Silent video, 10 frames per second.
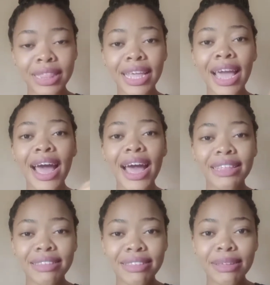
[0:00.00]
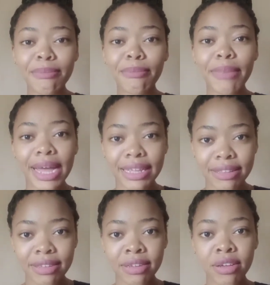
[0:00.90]
the heart, the
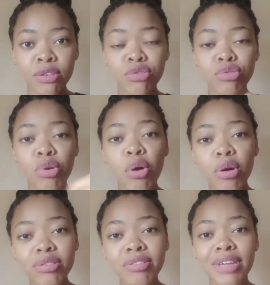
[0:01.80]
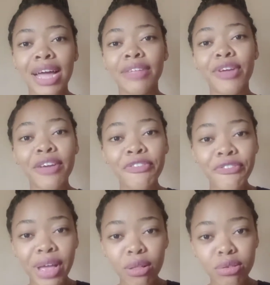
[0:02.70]
mind to hurt a
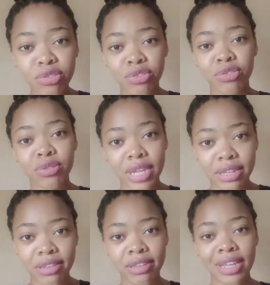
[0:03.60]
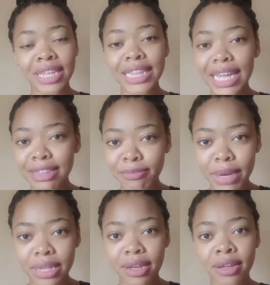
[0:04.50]
fellow student in that
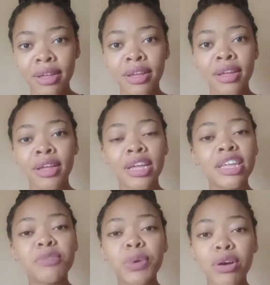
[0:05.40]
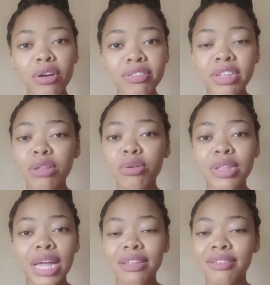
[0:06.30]
manner? It's because they know
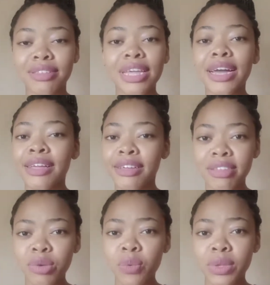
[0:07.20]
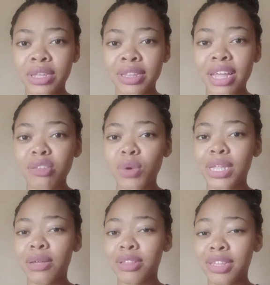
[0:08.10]
that they can get away with it. That's why
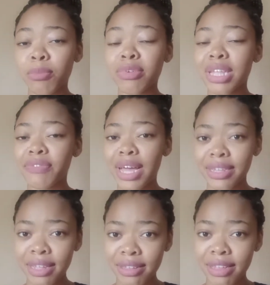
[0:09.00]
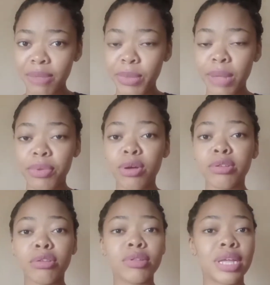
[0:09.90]
they must have acted in that manner,
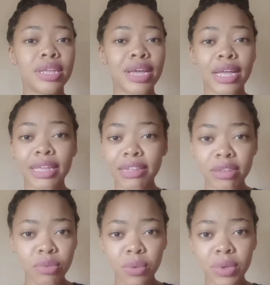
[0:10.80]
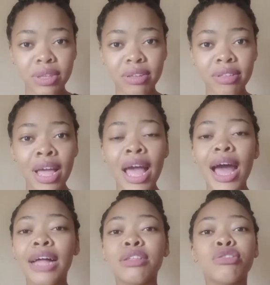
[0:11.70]
because they know that they can get away with it.
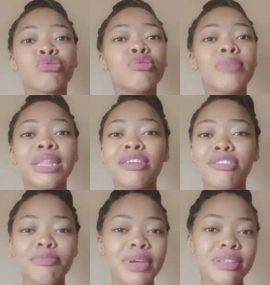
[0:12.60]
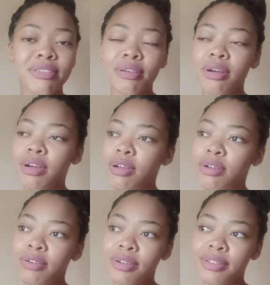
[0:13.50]
And the school management, oh
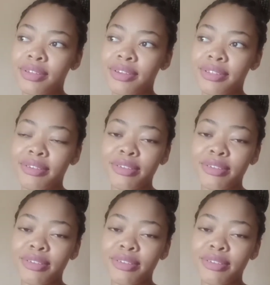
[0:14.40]
god,